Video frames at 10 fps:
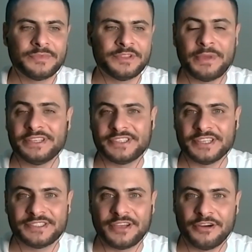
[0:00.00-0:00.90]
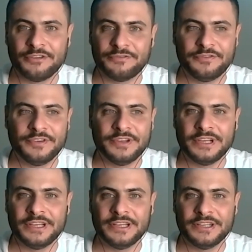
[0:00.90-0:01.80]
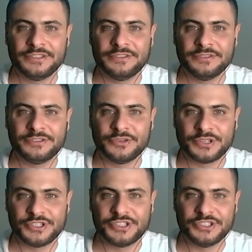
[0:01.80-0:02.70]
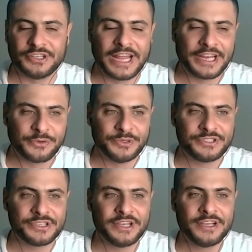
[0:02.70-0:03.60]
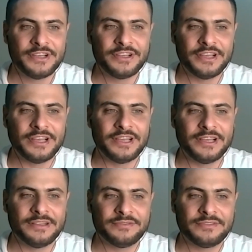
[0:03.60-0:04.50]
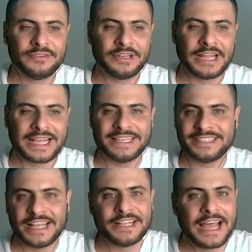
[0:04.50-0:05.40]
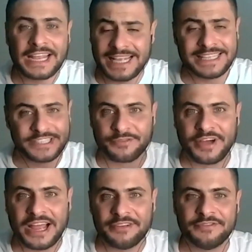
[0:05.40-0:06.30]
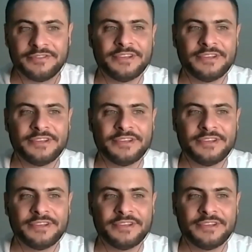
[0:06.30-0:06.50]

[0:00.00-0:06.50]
the basics of Turkish language. Uh, like I said, I can survive